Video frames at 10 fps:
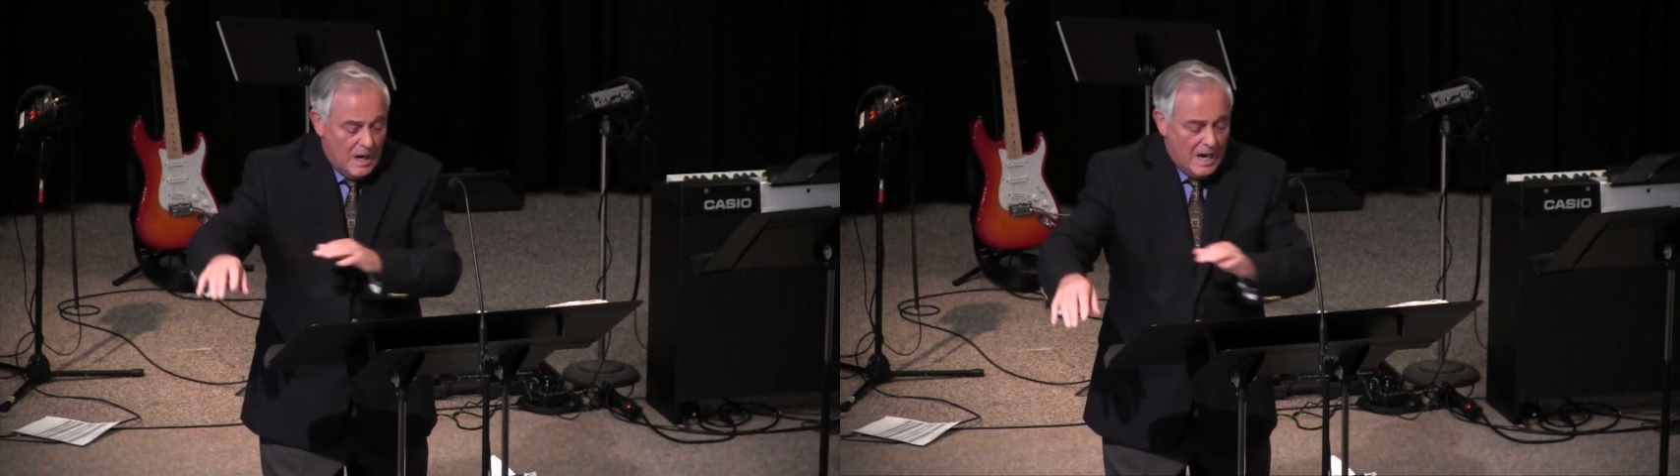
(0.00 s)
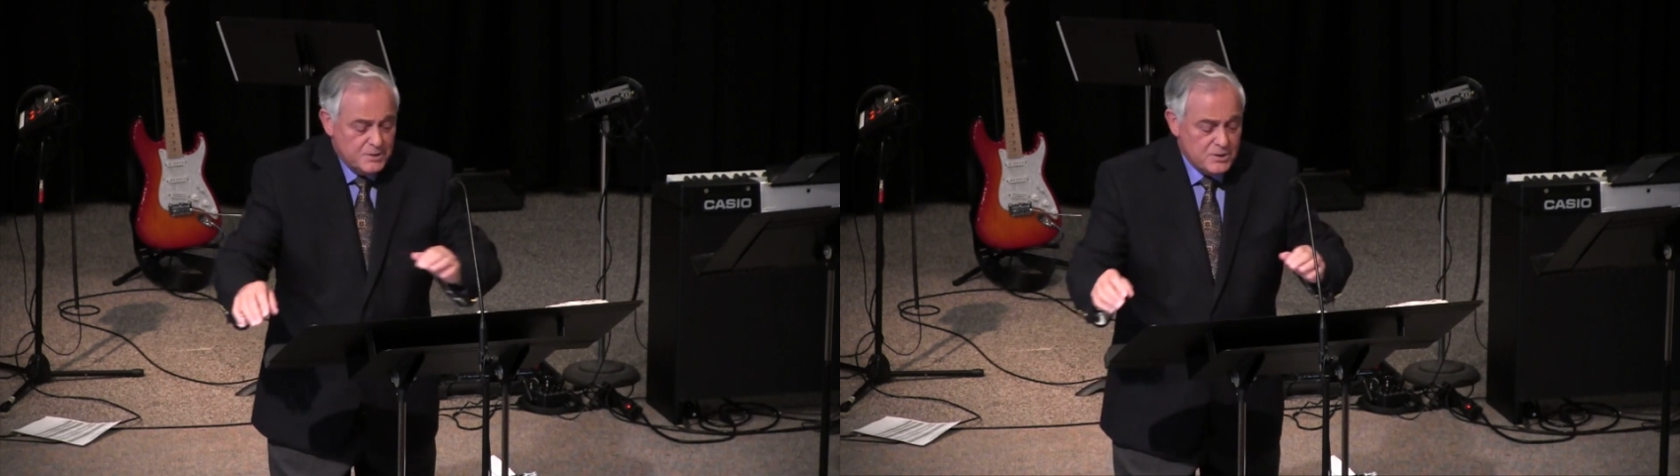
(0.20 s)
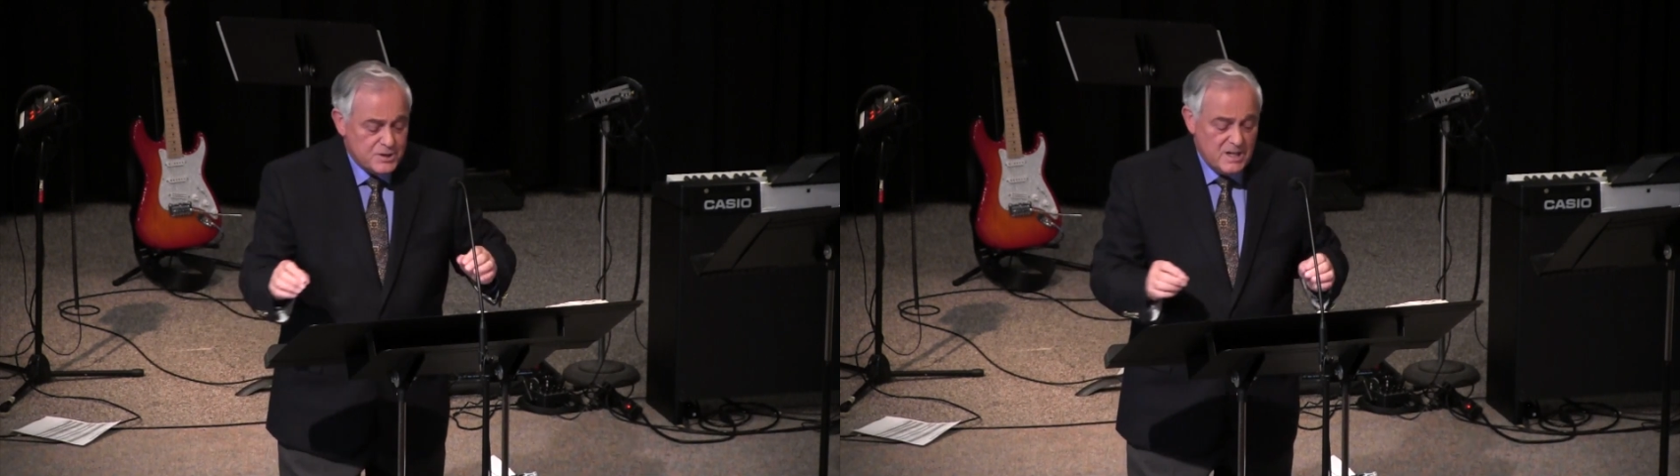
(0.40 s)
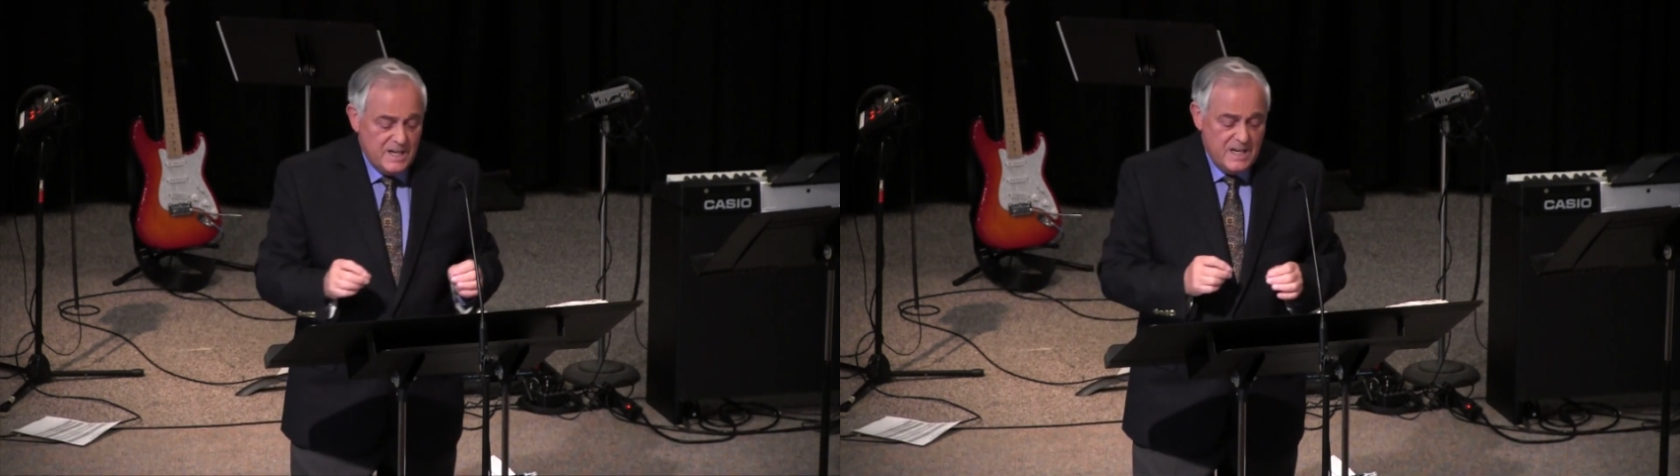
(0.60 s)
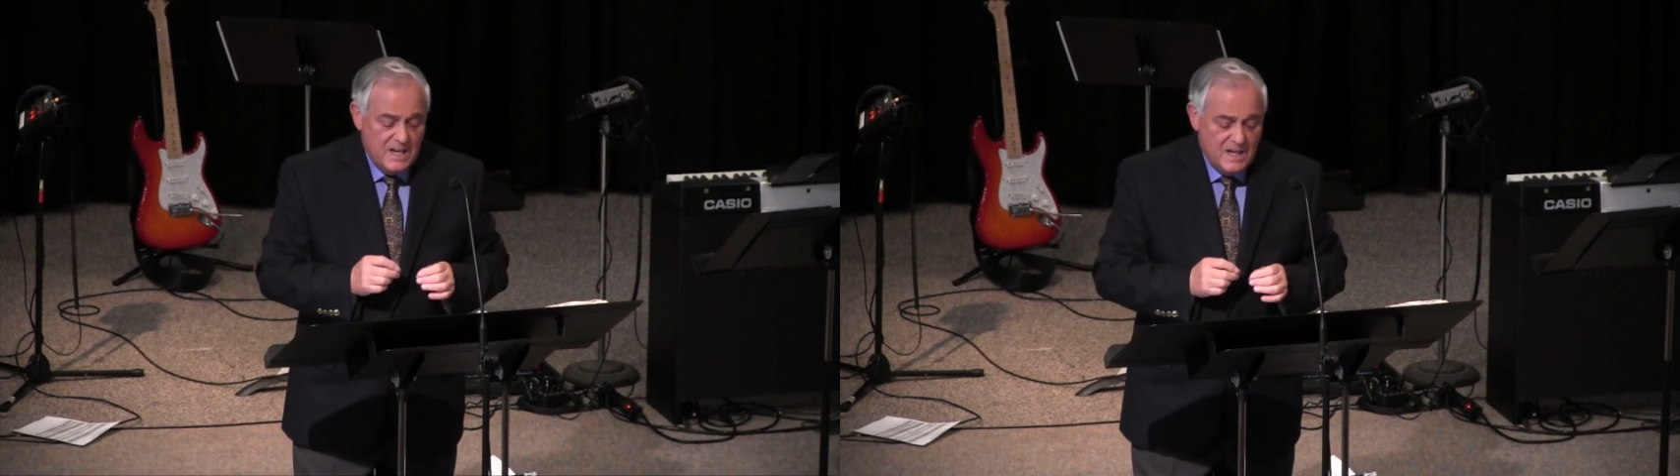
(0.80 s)
And you
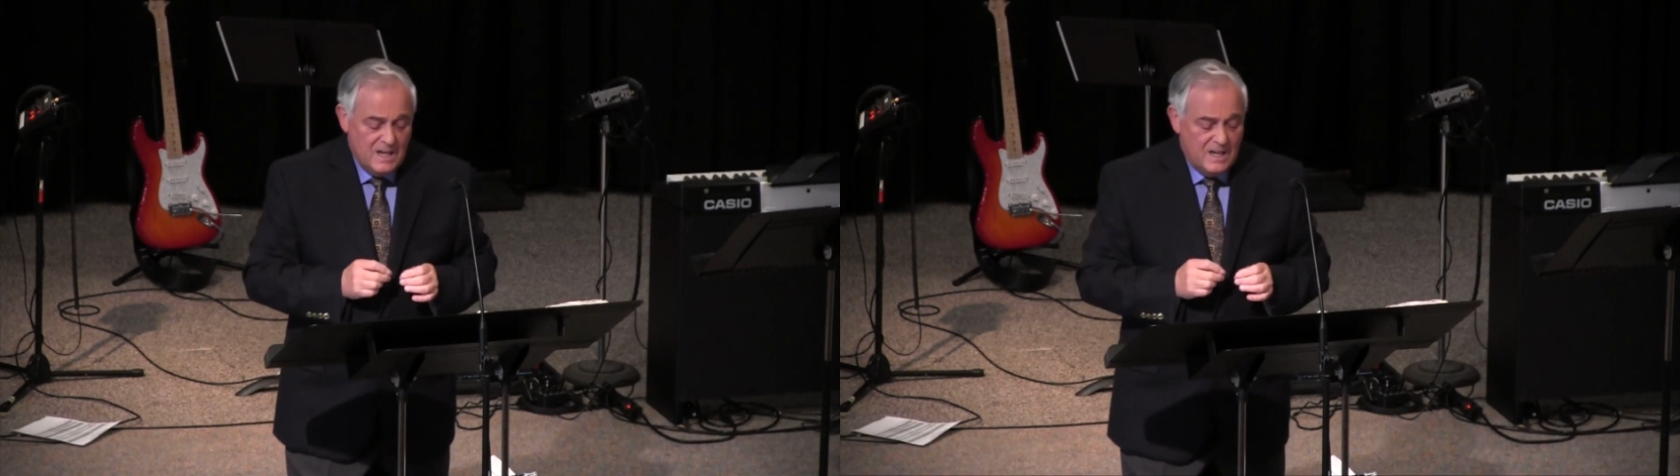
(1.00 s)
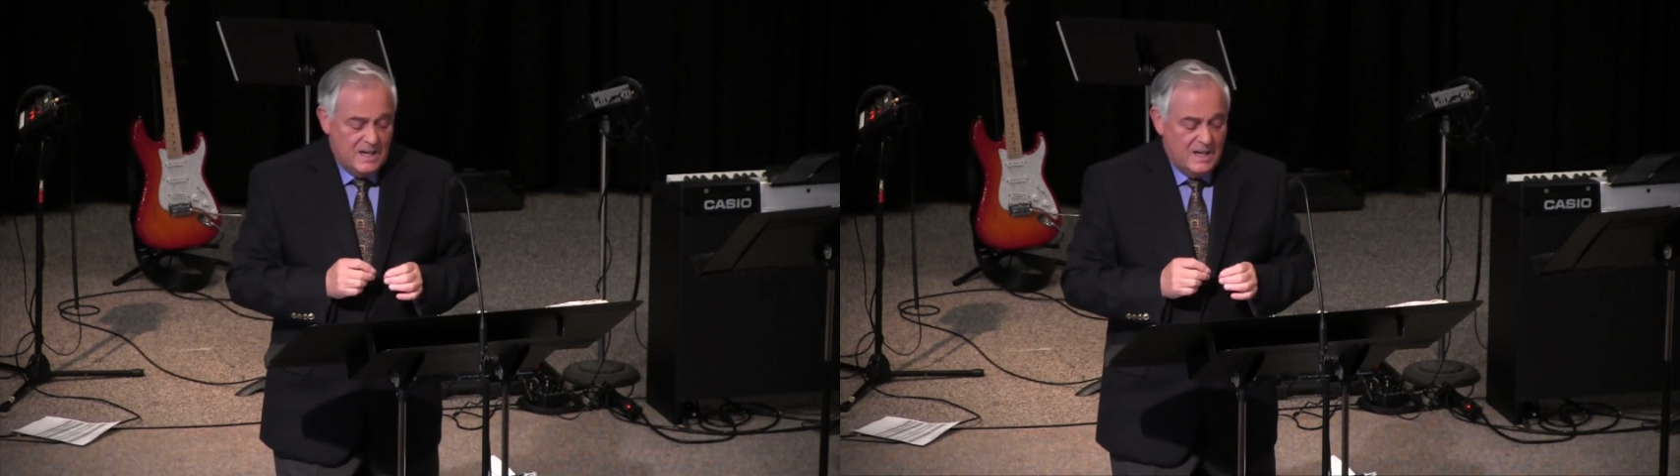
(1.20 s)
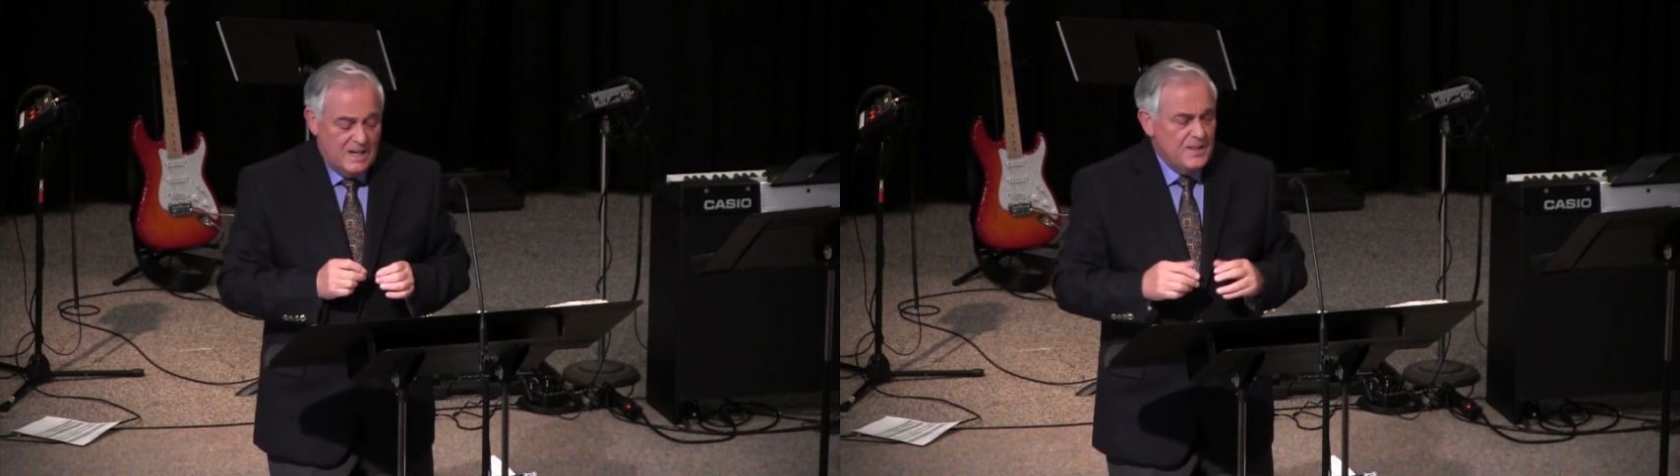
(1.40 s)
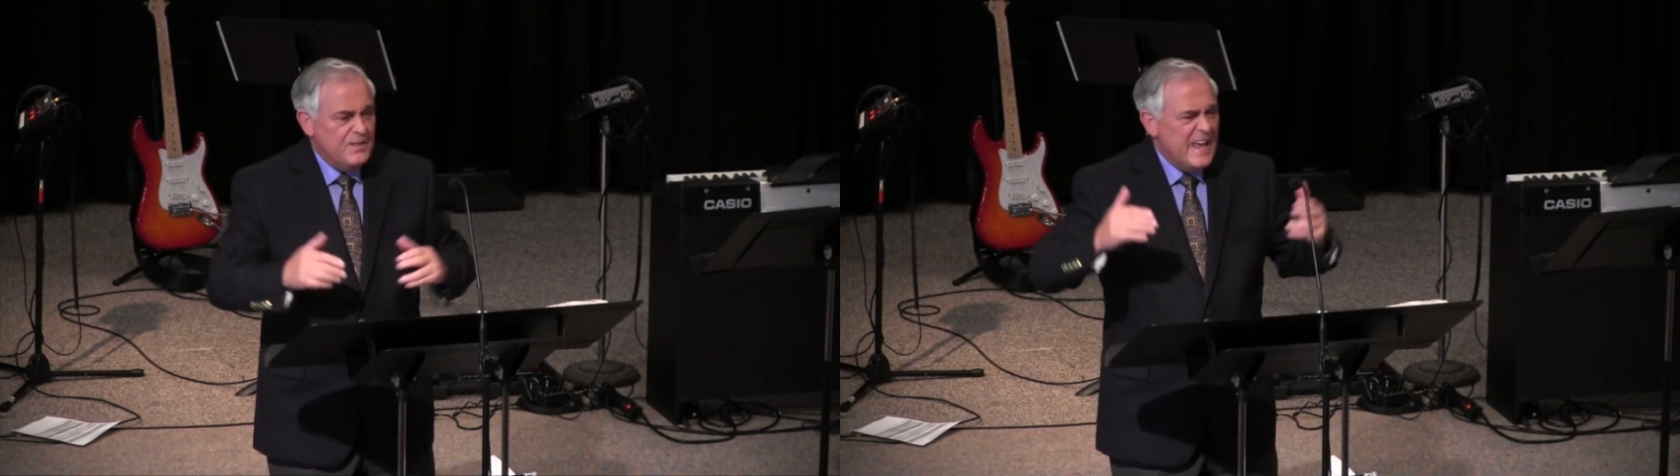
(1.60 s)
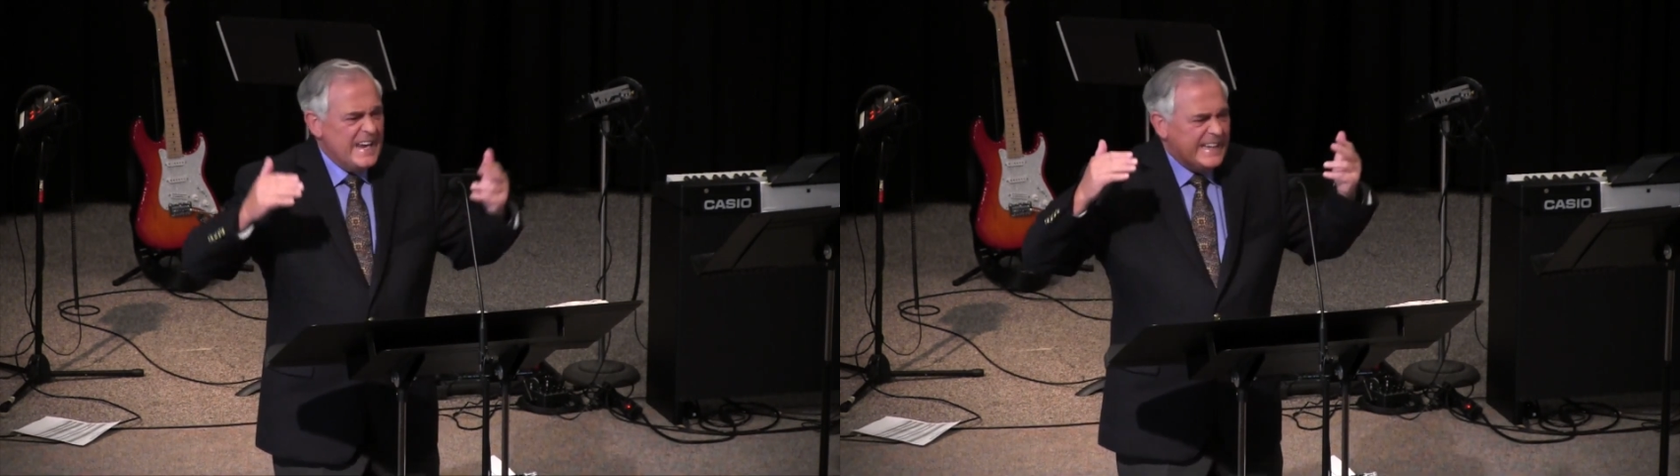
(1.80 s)
see, they